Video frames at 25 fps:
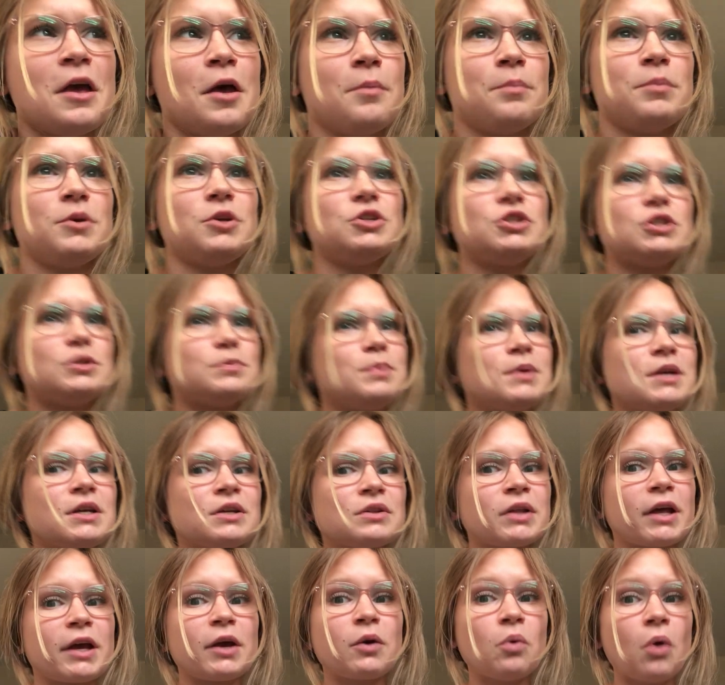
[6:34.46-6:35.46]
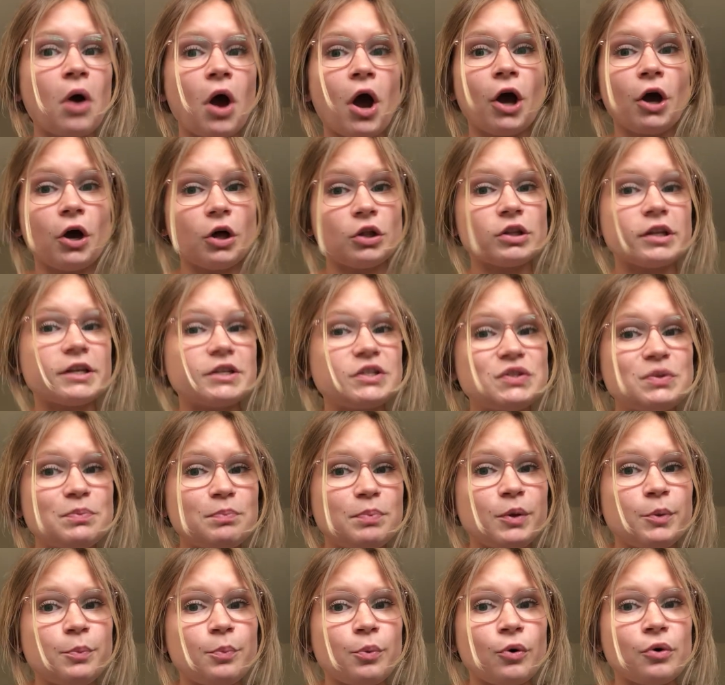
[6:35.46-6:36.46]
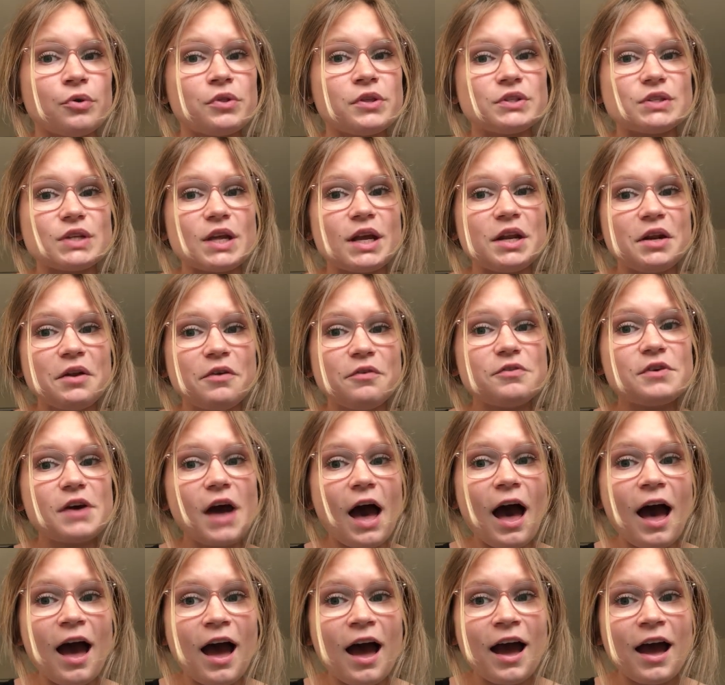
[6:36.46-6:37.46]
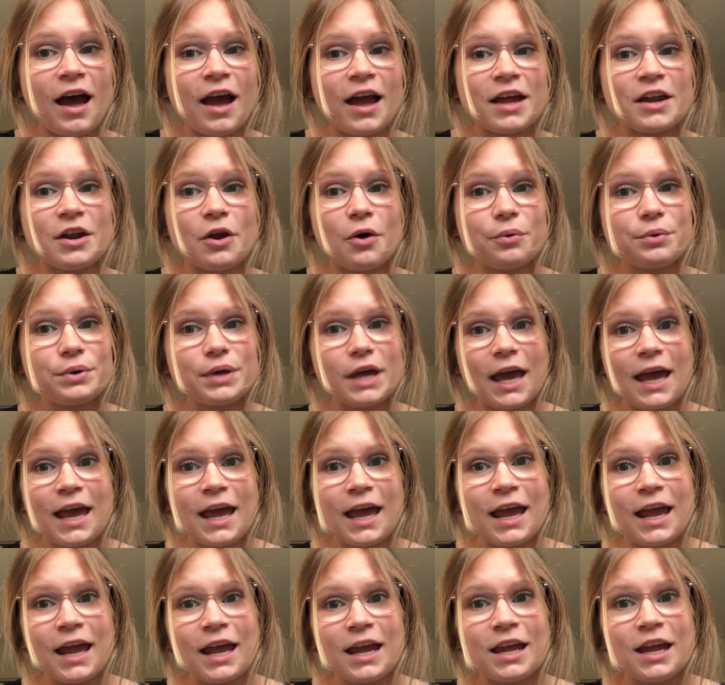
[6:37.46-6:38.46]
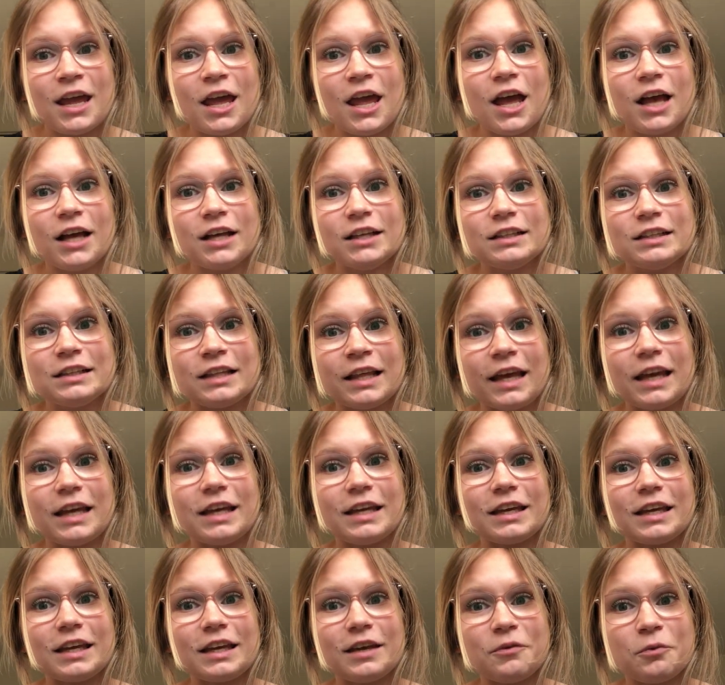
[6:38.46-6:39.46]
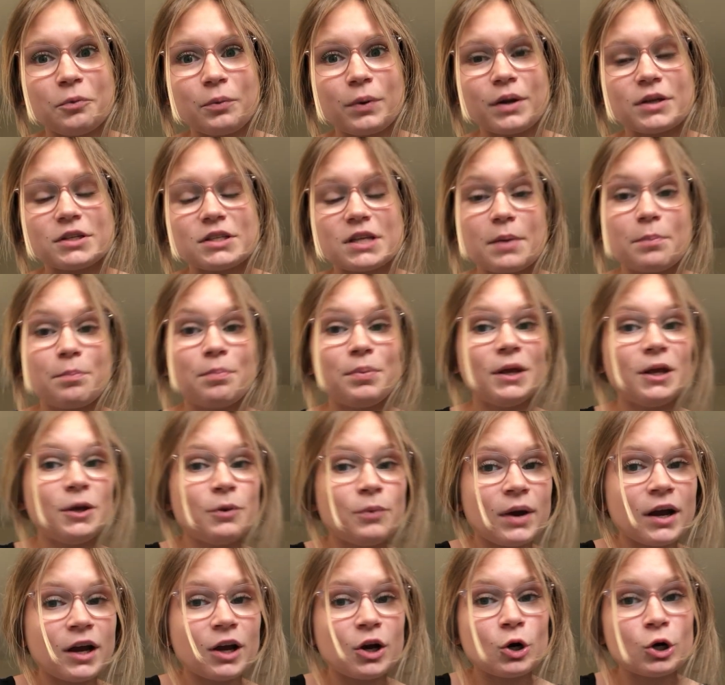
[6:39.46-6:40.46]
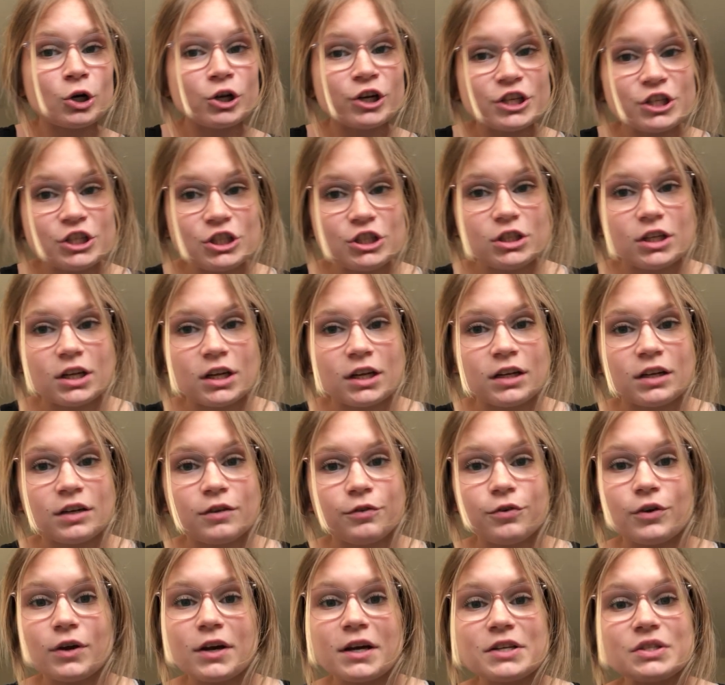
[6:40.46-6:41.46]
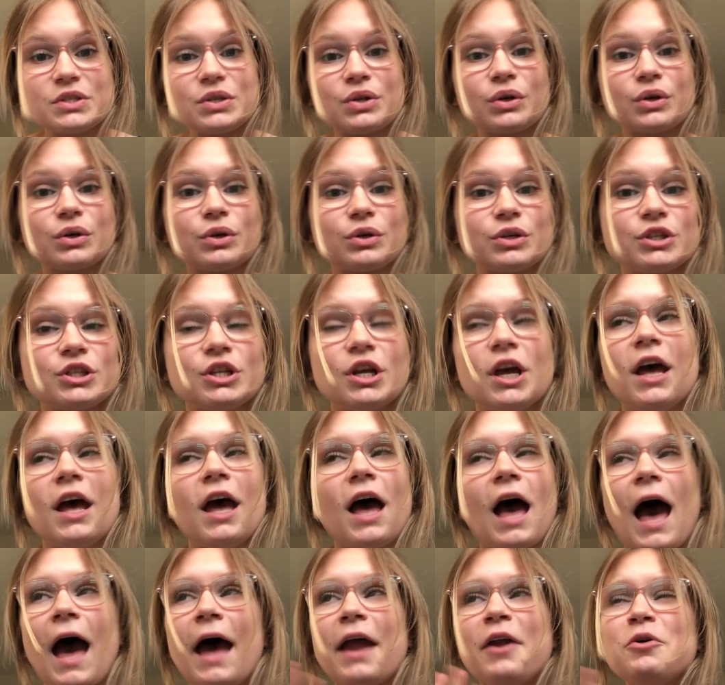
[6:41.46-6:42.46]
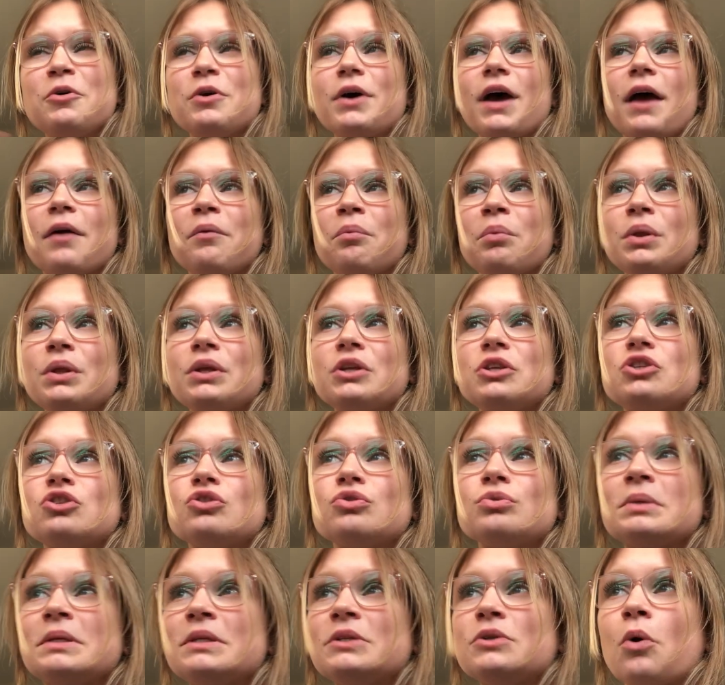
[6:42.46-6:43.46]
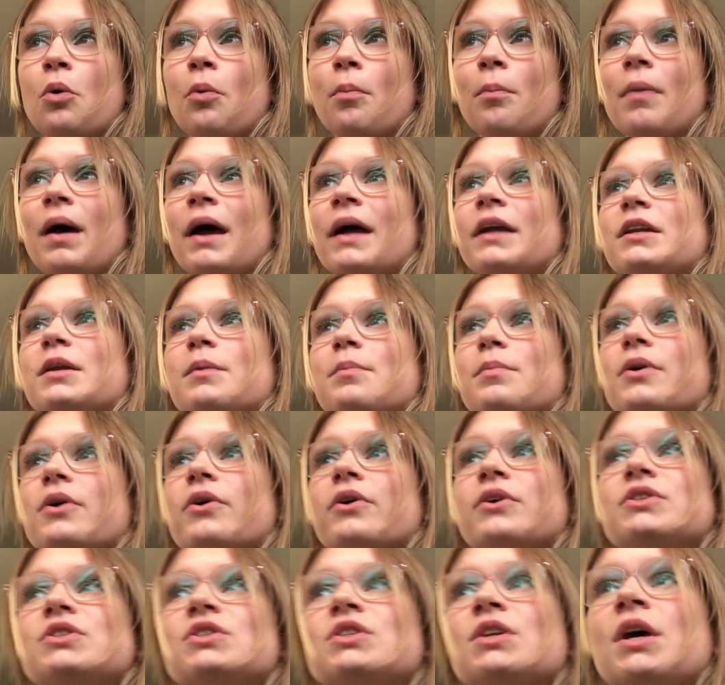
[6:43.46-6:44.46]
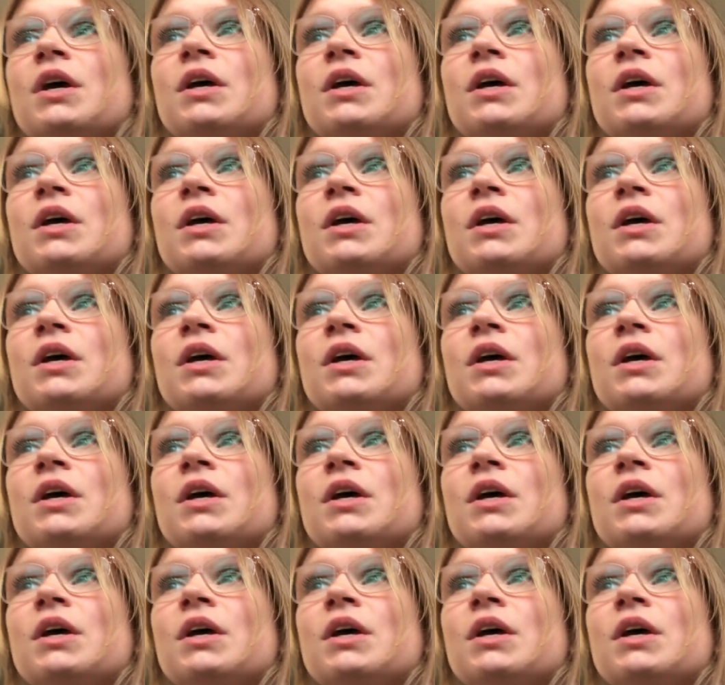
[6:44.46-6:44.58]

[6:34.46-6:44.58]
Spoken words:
me just being like, listen, people, this ain't of God, okay? Like, even when I say beware Christian, if you guys aren't a Christian, I really truly don't mind it, because,